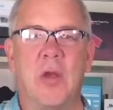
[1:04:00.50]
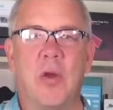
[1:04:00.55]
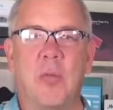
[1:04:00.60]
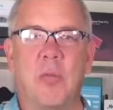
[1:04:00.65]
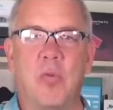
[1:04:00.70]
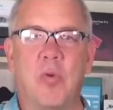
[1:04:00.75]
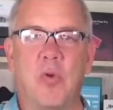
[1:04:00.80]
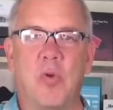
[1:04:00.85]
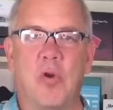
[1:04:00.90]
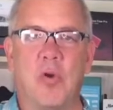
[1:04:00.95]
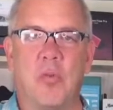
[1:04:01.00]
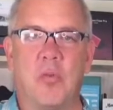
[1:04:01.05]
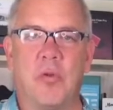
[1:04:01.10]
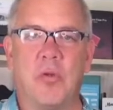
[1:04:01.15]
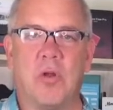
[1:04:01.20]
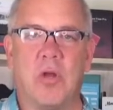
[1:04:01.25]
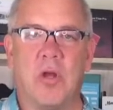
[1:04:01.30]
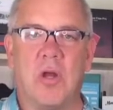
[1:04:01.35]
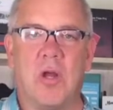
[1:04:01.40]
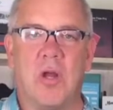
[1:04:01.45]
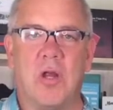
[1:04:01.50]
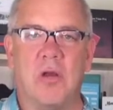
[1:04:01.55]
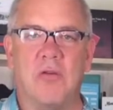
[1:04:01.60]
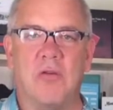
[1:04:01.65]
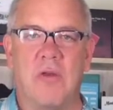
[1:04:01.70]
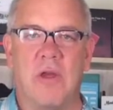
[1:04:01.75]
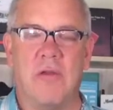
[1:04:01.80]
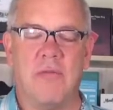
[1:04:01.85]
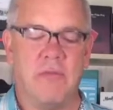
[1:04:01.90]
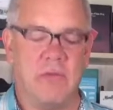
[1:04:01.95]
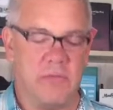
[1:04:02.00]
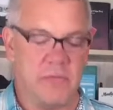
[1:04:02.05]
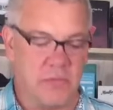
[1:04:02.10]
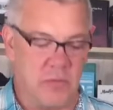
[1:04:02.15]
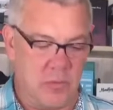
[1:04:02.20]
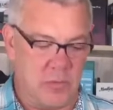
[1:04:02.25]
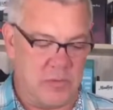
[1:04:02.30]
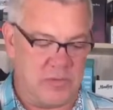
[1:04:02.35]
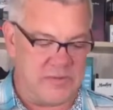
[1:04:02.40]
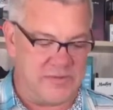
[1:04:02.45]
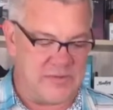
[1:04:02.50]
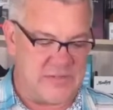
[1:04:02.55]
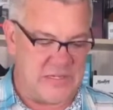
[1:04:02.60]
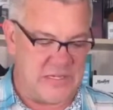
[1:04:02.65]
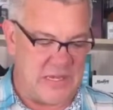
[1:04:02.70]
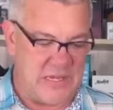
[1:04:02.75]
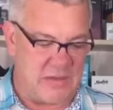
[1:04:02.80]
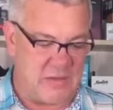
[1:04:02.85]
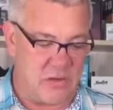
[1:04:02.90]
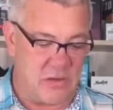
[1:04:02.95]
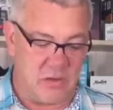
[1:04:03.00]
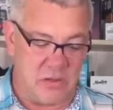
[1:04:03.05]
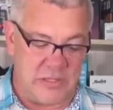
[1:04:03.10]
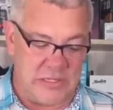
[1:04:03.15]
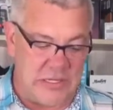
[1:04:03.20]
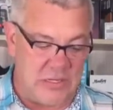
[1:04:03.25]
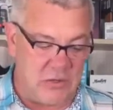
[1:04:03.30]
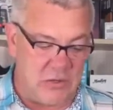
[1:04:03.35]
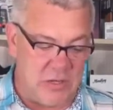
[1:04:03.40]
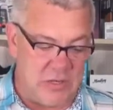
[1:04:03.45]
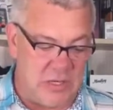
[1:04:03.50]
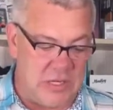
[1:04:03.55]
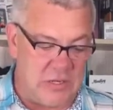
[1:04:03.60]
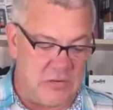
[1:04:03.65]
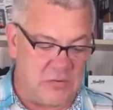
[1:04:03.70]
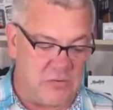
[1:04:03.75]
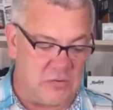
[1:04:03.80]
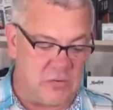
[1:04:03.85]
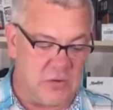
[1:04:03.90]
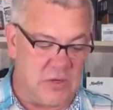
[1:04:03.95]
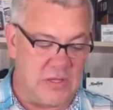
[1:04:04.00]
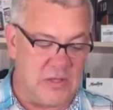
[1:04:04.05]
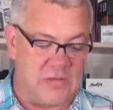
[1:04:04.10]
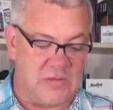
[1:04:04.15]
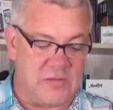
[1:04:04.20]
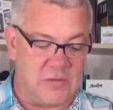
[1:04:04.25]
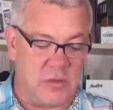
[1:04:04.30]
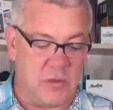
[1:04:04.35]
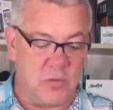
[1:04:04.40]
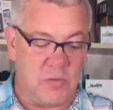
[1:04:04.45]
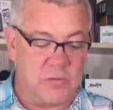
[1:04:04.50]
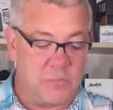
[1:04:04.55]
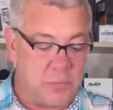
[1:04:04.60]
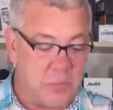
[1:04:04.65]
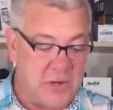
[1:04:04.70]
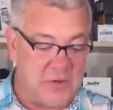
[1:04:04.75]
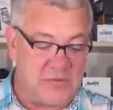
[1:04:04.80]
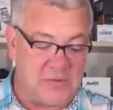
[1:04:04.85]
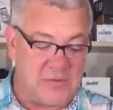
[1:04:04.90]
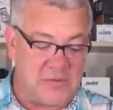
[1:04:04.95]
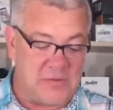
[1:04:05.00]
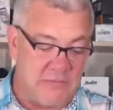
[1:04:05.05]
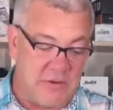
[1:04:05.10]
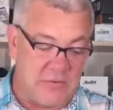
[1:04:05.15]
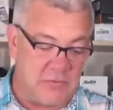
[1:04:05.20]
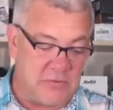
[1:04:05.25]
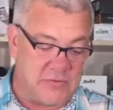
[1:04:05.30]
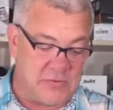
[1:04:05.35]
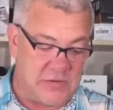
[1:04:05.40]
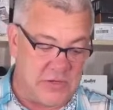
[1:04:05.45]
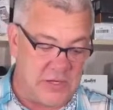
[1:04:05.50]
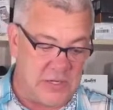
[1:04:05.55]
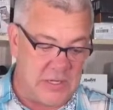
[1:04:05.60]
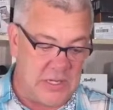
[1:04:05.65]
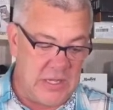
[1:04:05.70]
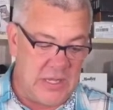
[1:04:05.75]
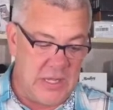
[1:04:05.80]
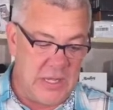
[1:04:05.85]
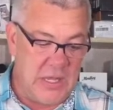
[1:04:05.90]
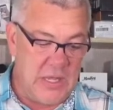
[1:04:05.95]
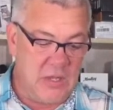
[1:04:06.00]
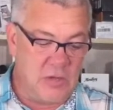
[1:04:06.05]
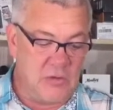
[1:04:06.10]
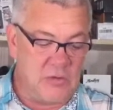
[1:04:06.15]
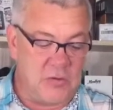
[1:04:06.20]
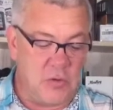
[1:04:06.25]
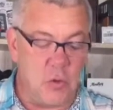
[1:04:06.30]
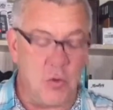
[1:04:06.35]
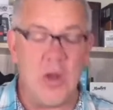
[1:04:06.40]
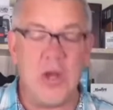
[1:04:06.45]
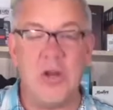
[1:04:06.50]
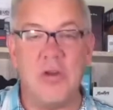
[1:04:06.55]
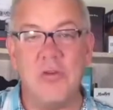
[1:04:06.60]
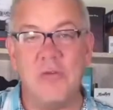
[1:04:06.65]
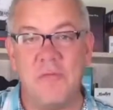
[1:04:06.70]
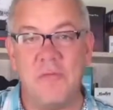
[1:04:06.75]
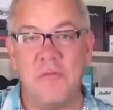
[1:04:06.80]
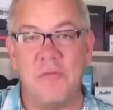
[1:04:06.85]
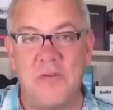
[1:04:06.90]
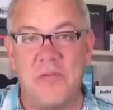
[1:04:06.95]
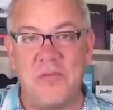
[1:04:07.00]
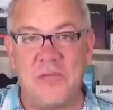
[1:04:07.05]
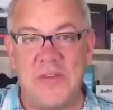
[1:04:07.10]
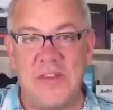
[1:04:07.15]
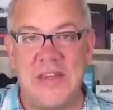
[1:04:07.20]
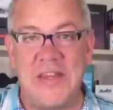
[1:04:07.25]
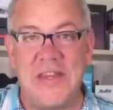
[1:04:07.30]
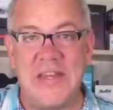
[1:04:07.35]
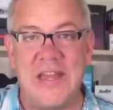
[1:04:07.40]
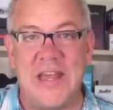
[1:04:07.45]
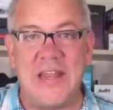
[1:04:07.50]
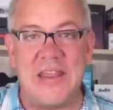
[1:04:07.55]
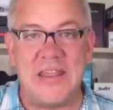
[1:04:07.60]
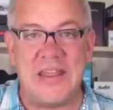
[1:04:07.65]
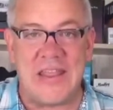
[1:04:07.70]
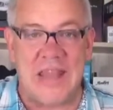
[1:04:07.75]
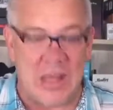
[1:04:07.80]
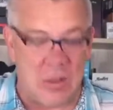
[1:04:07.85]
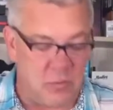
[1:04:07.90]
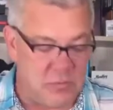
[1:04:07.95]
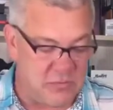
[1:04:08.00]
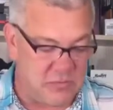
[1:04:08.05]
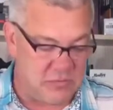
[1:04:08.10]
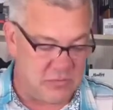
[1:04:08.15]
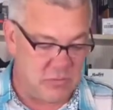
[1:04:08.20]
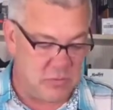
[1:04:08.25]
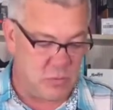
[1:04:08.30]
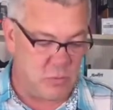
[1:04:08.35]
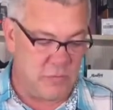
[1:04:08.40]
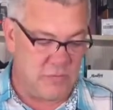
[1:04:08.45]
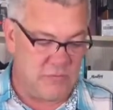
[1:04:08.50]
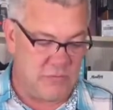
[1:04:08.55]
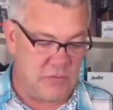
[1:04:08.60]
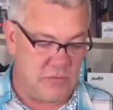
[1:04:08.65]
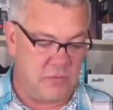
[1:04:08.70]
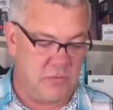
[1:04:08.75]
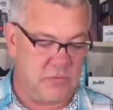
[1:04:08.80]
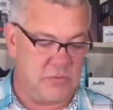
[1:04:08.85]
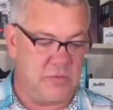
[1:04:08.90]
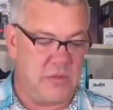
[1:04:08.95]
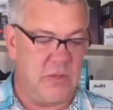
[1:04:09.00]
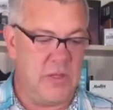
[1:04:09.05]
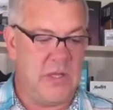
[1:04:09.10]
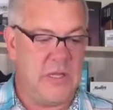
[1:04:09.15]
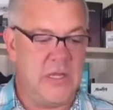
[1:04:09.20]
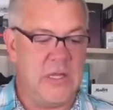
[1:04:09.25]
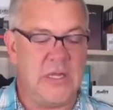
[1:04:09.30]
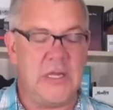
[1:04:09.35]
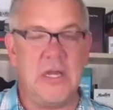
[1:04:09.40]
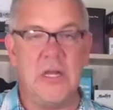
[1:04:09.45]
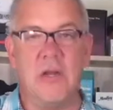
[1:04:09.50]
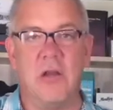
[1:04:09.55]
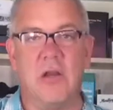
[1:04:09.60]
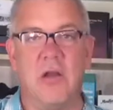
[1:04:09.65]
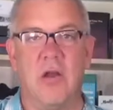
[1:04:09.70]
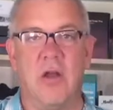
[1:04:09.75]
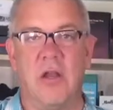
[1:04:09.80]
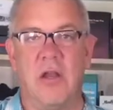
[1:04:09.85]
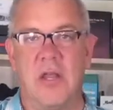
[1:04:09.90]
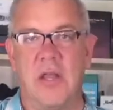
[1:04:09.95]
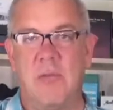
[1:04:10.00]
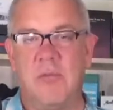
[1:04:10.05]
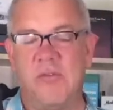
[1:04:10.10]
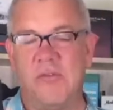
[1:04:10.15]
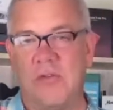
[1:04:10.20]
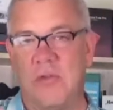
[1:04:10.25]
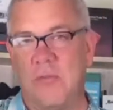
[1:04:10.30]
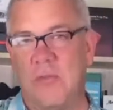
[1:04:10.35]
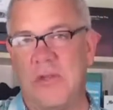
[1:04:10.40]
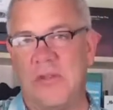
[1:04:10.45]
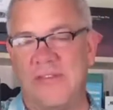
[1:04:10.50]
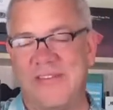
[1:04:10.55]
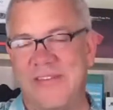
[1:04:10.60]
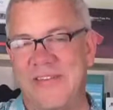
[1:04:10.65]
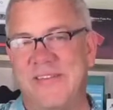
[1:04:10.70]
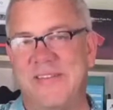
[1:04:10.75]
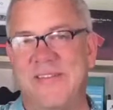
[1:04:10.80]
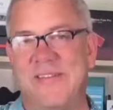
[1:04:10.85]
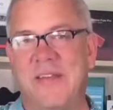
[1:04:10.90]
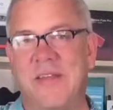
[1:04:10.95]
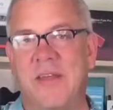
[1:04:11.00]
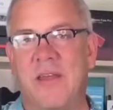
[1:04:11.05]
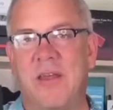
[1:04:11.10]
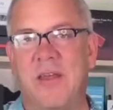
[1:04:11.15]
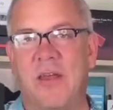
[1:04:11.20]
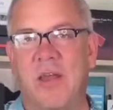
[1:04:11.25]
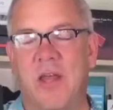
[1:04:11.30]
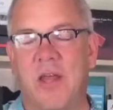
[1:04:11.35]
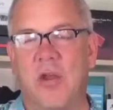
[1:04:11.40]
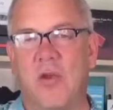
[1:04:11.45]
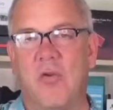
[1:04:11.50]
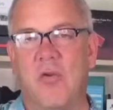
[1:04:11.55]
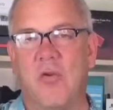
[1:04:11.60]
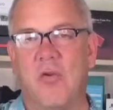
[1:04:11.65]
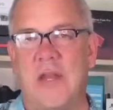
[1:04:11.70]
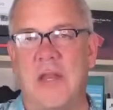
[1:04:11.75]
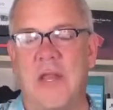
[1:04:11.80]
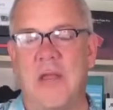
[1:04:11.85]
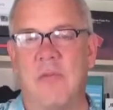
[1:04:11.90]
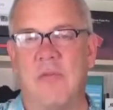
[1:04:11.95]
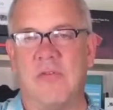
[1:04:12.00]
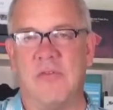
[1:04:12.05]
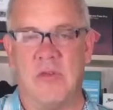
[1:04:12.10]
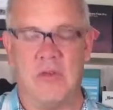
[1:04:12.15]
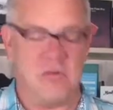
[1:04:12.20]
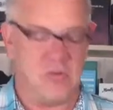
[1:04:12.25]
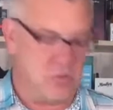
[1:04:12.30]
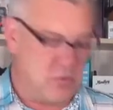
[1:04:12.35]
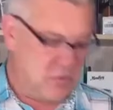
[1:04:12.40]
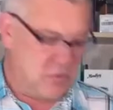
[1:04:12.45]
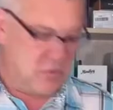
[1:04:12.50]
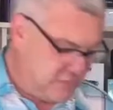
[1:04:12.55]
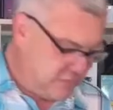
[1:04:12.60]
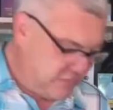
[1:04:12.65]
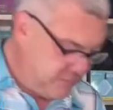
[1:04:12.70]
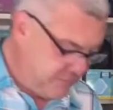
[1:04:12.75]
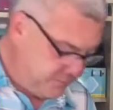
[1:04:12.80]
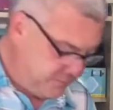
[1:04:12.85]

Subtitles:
portable hard drive from Seagate. They're a leader in the industry. This is the lowest price I've ever seen. 215,000 reviews here on Amazon makes this a great Amazon choice.